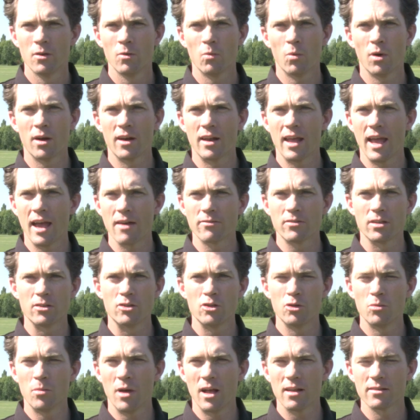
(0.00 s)
1.5 to
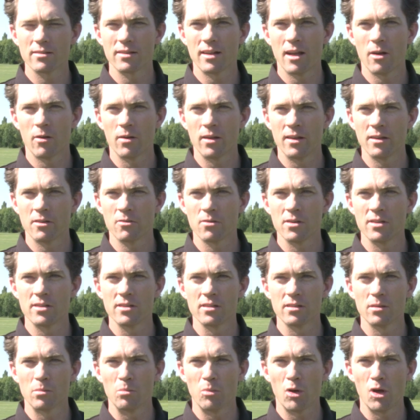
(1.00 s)
2 miles an hour
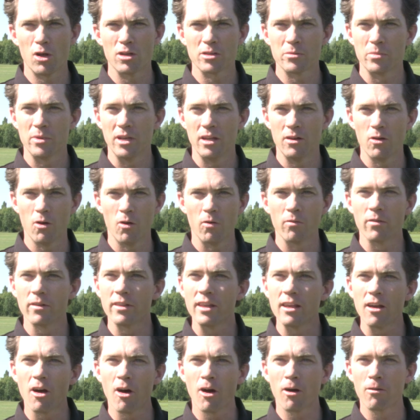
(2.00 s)
increases in ball speed over
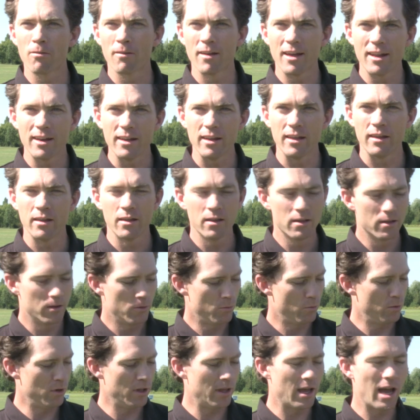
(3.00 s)
the already
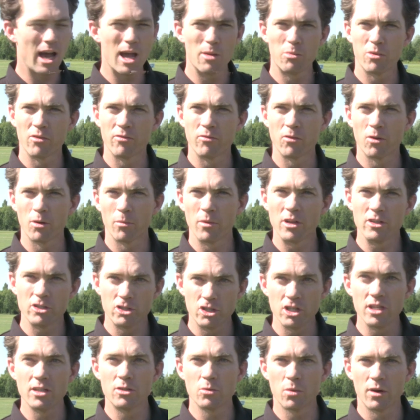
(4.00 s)
really high performing
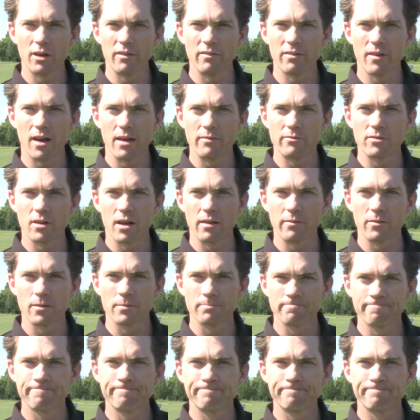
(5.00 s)
G25 driver.